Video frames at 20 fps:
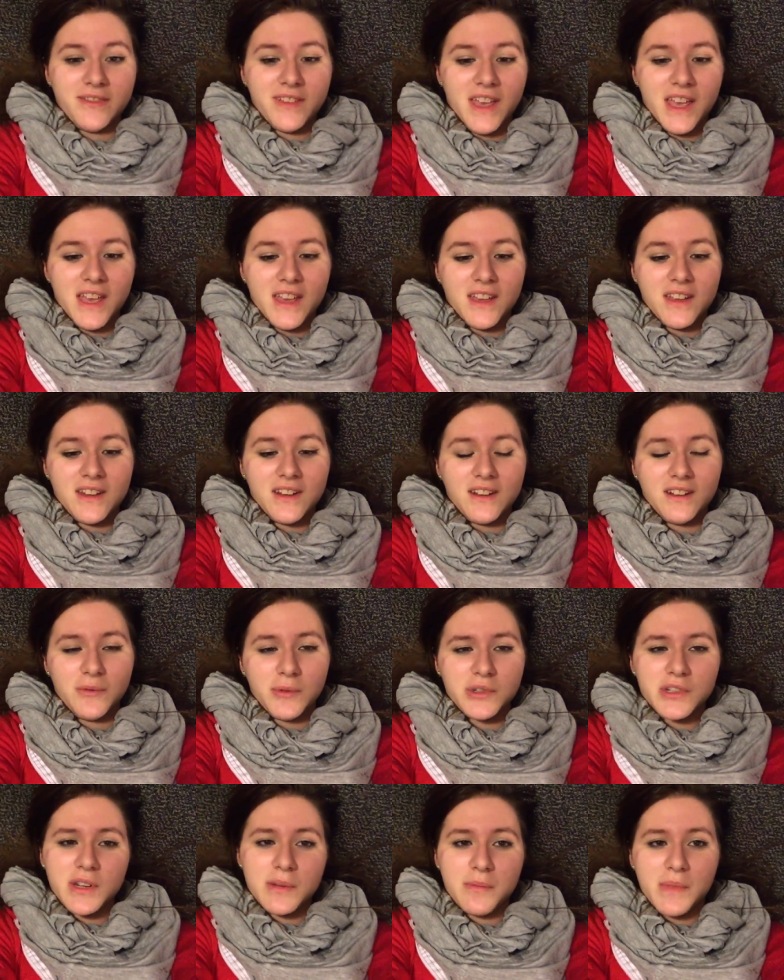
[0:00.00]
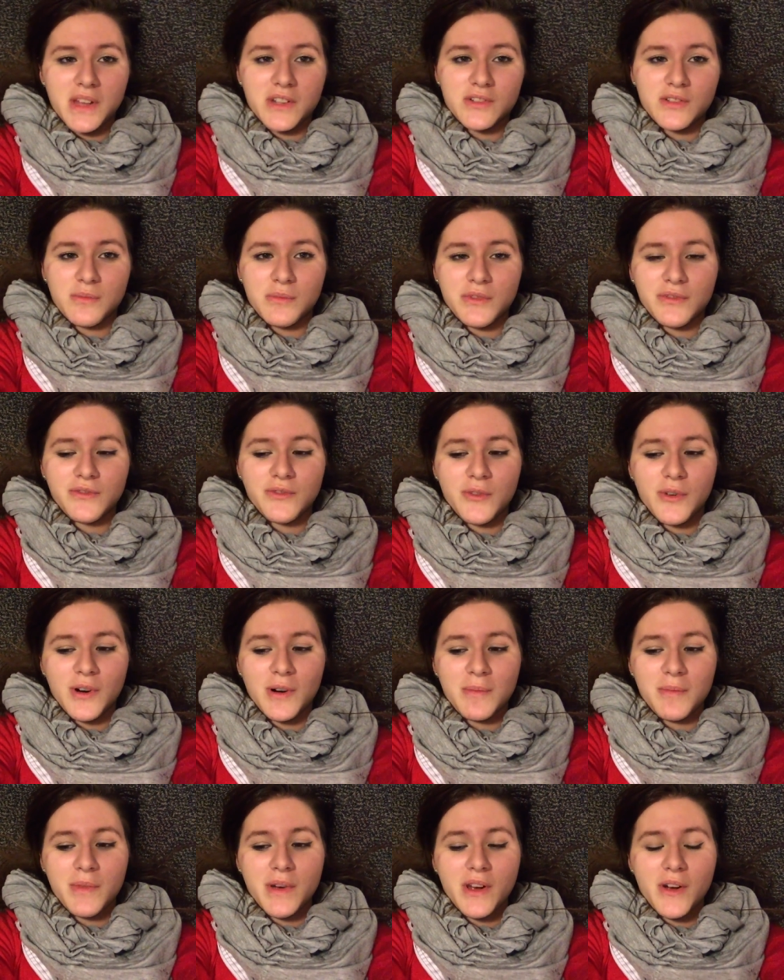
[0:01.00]
fan, which I mentioned
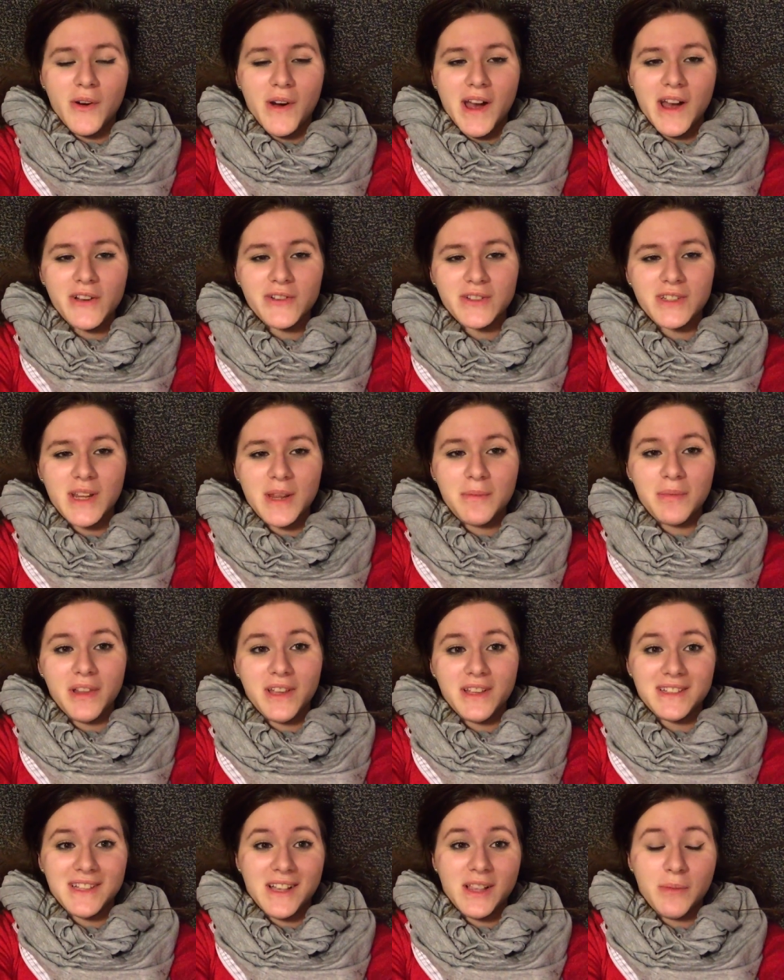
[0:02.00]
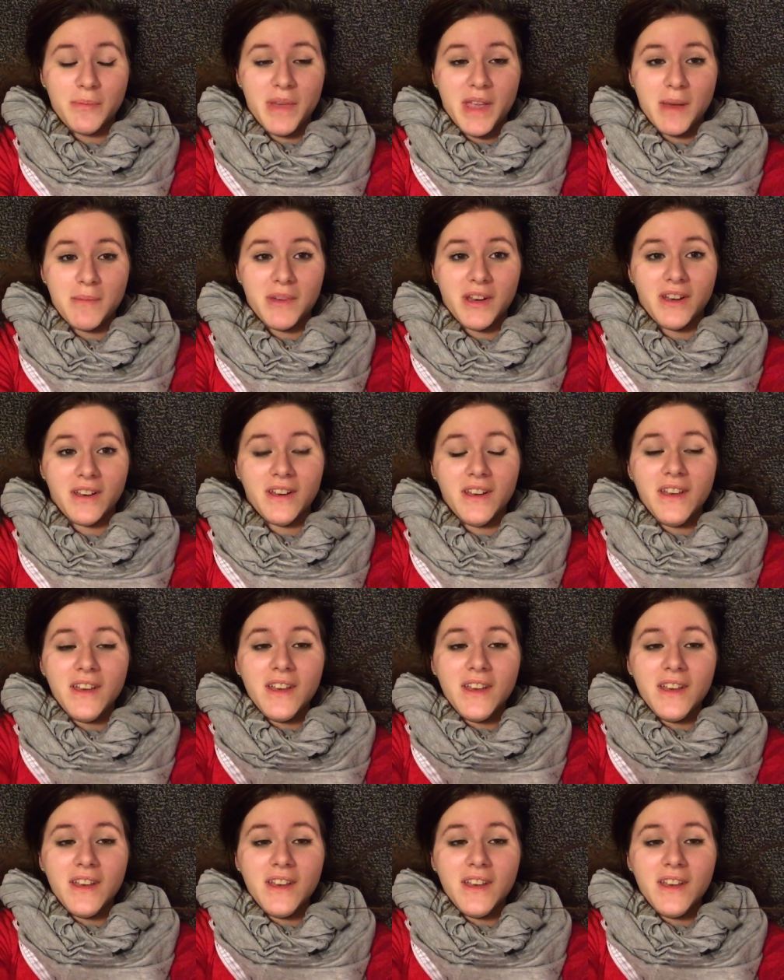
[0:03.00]
before, but Ohio State plays Alabama.